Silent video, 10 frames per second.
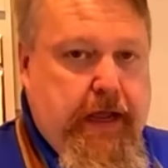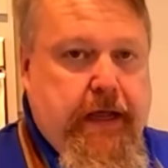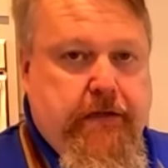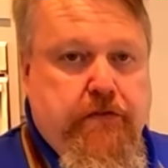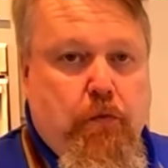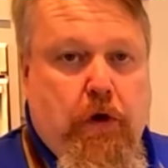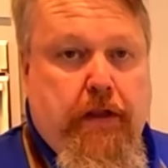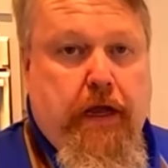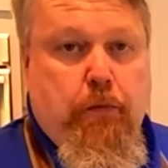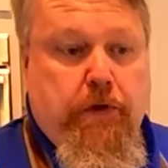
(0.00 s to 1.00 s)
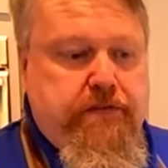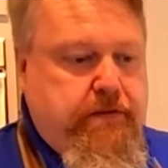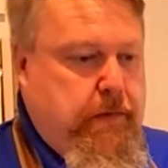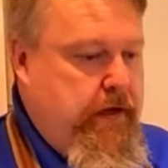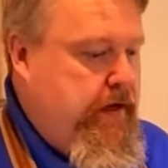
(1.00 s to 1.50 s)
eggs while I
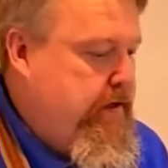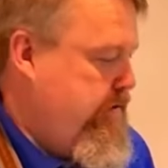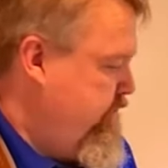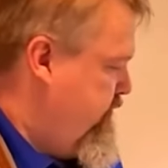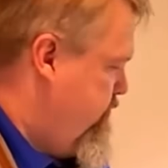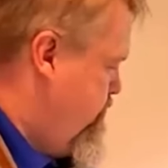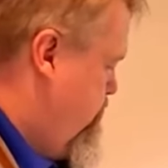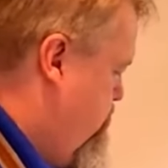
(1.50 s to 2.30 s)
whisk my eggs.